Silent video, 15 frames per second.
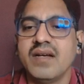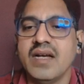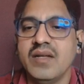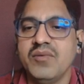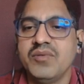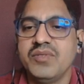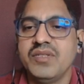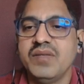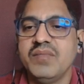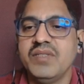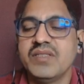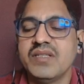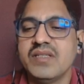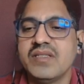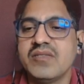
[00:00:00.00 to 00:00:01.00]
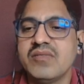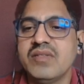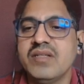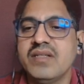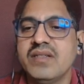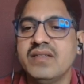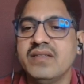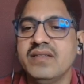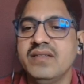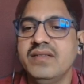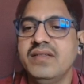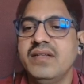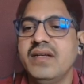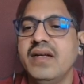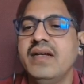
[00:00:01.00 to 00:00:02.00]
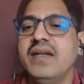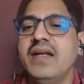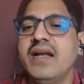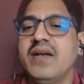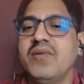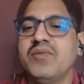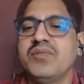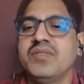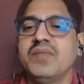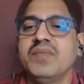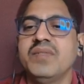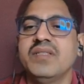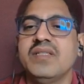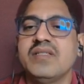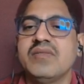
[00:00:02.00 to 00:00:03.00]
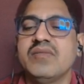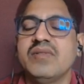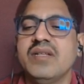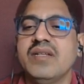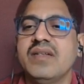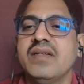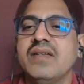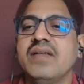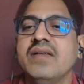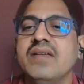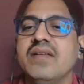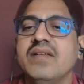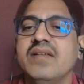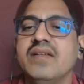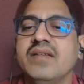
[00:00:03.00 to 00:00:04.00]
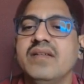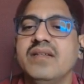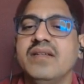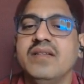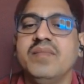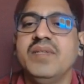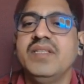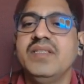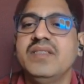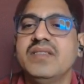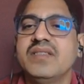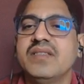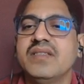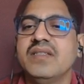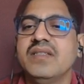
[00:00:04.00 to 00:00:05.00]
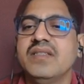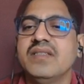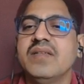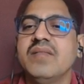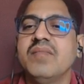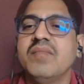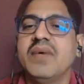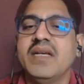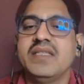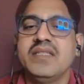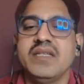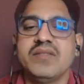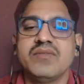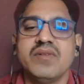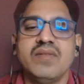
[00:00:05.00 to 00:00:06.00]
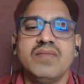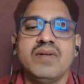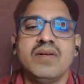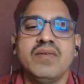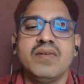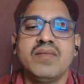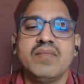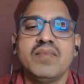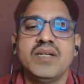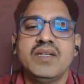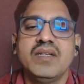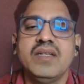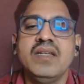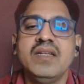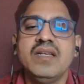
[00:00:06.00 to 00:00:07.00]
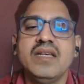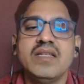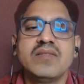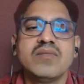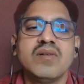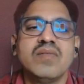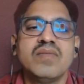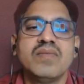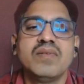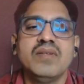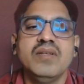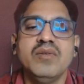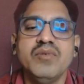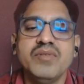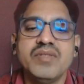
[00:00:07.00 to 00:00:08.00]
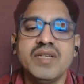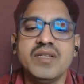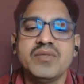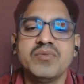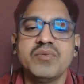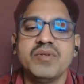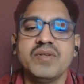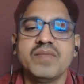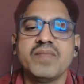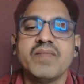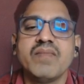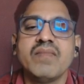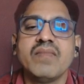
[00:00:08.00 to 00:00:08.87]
gynoecium is also there and androecium is also there. It means it is a bisexual flower. But in case of unisexual,